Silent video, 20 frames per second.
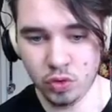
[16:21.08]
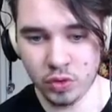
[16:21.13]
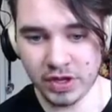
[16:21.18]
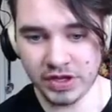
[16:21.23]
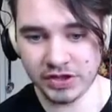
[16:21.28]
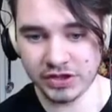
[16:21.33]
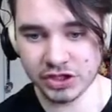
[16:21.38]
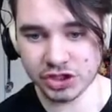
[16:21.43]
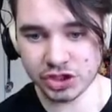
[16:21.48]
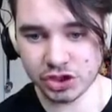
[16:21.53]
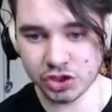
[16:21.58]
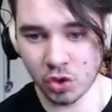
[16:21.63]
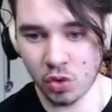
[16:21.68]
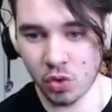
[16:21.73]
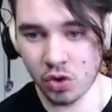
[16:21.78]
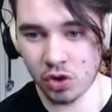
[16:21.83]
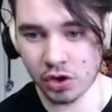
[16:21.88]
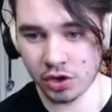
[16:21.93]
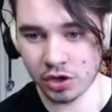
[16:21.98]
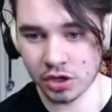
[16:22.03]
In this
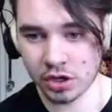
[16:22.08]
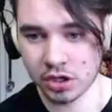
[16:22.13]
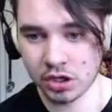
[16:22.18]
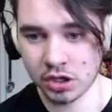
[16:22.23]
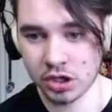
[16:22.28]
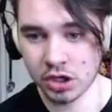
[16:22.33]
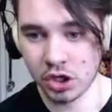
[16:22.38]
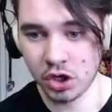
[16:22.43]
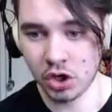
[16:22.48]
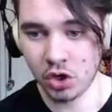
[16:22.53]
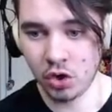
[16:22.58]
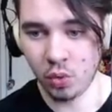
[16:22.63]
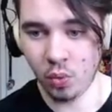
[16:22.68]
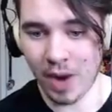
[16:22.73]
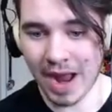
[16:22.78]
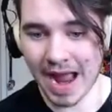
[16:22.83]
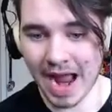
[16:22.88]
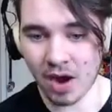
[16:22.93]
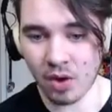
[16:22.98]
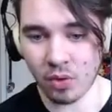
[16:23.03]
door.
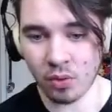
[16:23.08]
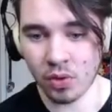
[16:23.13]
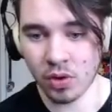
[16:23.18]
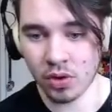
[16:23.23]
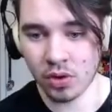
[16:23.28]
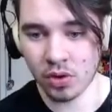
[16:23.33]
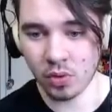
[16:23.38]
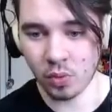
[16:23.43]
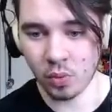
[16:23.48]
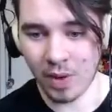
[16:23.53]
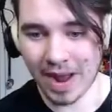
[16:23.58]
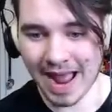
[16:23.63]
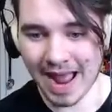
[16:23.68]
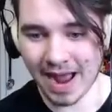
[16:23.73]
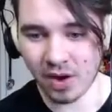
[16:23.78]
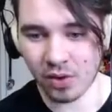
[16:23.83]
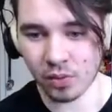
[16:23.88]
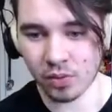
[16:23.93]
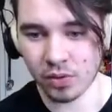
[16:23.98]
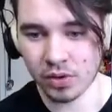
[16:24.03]
Wow.
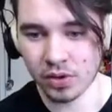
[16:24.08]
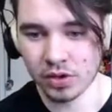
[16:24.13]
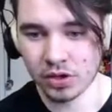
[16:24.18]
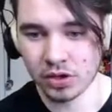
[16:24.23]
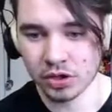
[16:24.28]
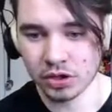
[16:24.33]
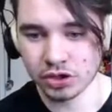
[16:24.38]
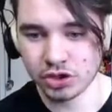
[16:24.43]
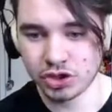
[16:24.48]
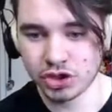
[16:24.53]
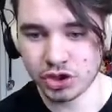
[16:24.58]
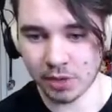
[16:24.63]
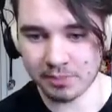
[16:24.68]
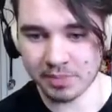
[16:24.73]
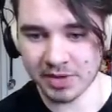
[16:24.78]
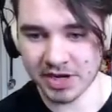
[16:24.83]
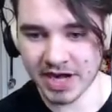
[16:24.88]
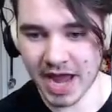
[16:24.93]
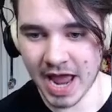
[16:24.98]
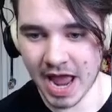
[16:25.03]
Wow.
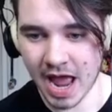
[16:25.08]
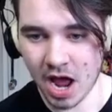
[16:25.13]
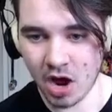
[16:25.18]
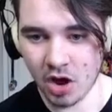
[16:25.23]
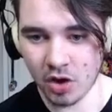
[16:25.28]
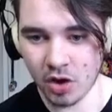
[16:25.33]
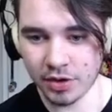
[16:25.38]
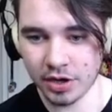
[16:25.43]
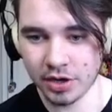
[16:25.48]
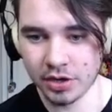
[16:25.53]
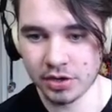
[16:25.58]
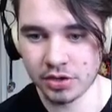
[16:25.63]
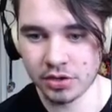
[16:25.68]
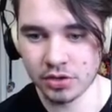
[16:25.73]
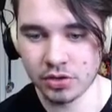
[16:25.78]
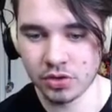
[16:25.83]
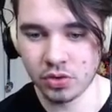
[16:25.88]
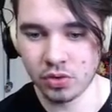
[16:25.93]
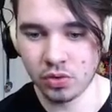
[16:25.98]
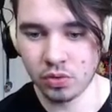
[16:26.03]
Jumping down.
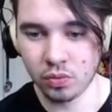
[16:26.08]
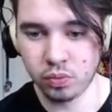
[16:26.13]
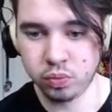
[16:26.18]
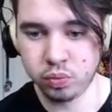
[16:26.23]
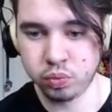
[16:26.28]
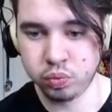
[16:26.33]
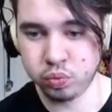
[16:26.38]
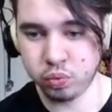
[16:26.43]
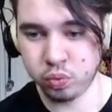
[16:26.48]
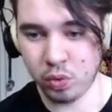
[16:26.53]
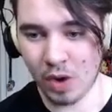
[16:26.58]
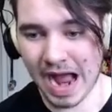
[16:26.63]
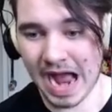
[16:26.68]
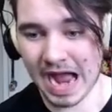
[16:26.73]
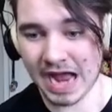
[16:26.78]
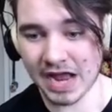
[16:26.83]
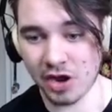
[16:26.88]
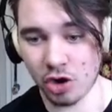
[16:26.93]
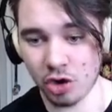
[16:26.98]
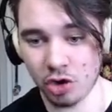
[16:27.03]

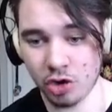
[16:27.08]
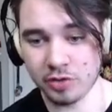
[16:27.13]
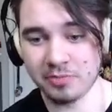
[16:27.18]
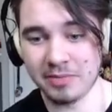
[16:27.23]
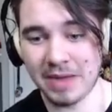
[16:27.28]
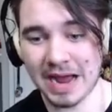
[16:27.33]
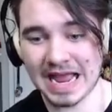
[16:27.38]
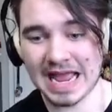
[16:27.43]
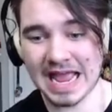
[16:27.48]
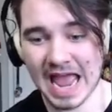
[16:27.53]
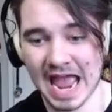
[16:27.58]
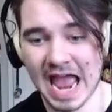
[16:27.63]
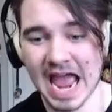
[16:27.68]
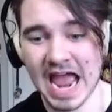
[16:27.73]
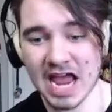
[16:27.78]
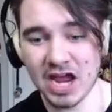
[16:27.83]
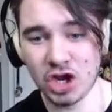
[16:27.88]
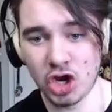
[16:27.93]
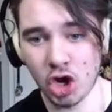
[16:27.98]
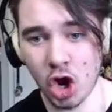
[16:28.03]
I hurt my
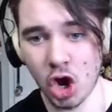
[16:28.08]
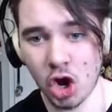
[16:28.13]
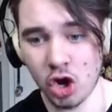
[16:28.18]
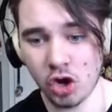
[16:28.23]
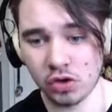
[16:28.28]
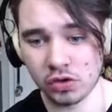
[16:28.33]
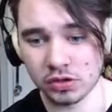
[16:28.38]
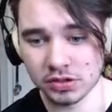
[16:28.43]
ankle.